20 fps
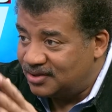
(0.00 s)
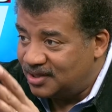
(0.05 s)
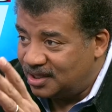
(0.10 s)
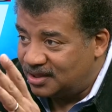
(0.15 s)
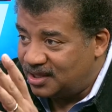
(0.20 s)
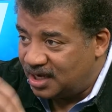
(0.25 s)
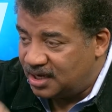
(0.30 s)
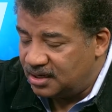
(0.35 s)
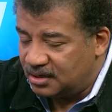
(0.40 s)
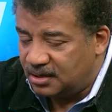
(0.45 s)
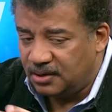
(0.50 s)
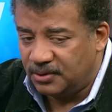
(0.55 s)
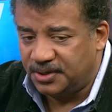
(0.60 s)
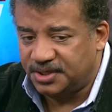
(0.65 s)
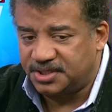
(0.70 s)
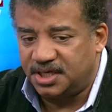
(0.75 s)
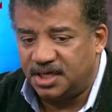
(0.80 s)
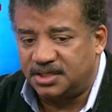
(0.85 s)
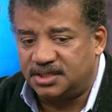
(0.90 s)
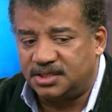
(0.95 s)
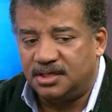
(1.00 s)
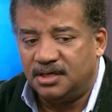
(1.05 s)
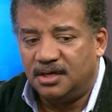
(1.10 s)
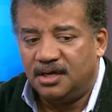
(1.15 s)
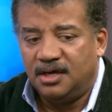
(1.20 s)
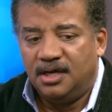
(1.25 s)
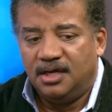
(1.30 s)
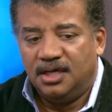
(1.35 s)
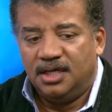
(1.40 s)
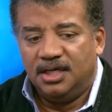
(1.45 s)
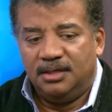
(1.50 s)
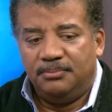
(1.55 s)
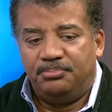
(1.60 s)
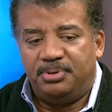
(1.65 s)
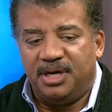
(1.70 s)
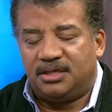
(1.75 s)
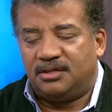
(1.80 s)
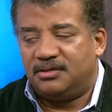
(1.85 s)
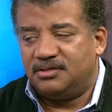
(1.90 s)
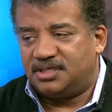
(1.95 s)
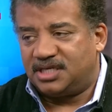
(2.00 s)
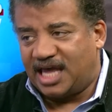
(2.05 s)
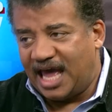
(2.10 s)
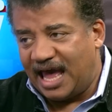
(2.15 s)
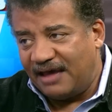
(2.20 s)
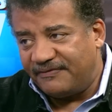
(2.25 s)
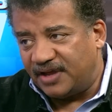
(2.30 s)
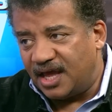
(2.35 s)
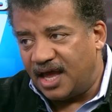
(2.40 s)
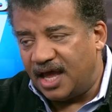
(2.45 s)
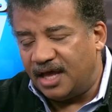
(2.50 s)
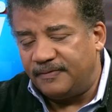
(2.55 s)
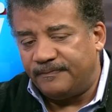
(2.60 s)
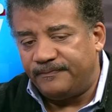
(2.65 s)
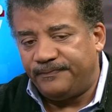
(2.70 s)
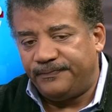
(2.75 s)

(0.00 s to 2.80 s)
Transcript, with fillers: that they can coexist. But there's a caveat.